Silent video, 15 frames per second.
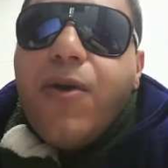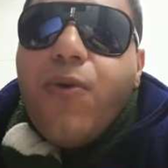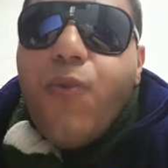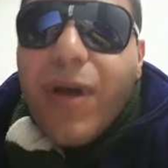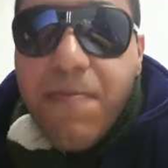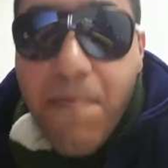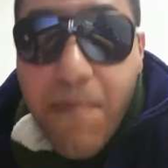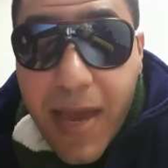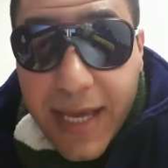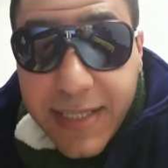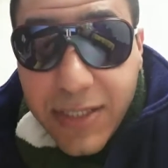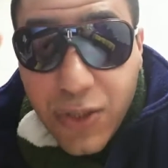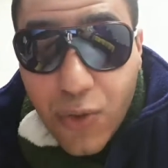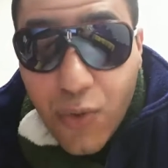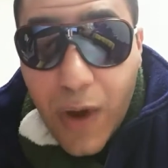What
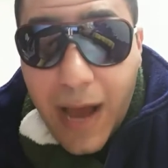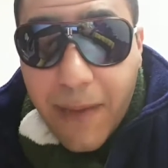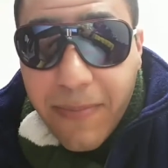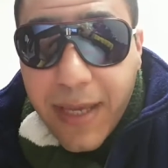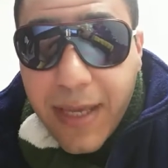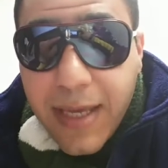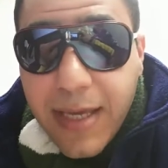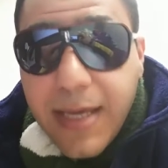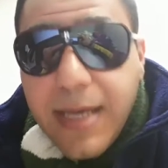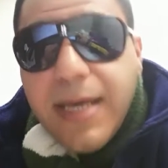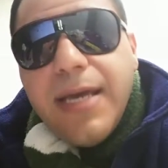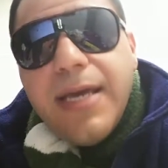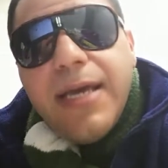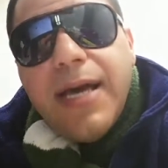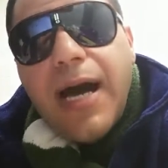makes you happy.
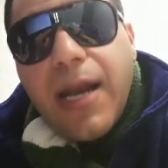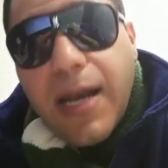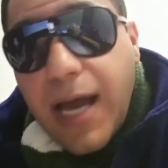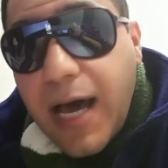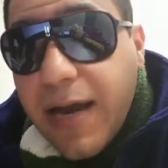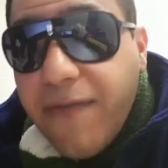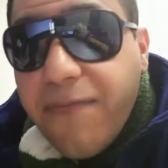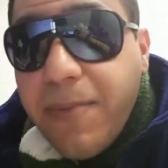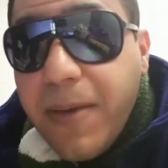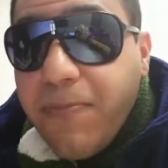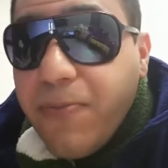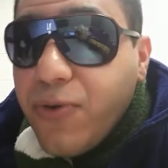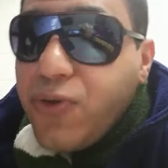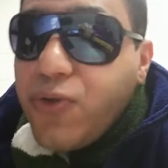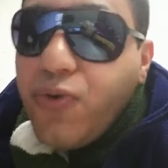A lot of
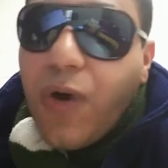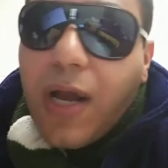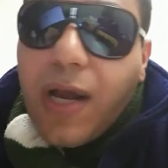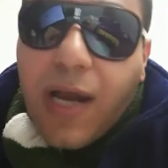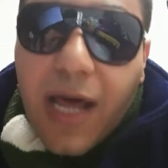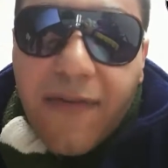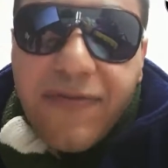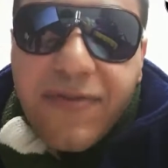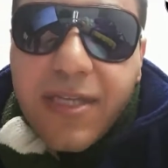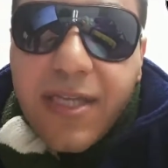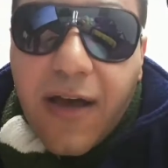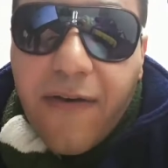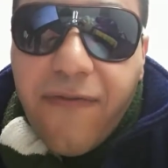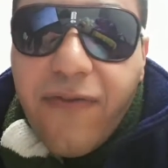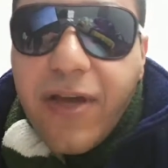people do a lot of
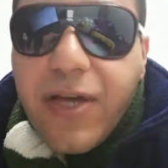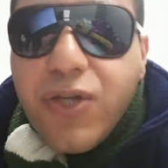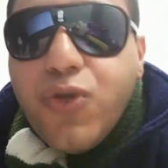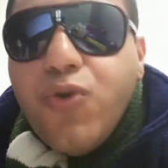stuff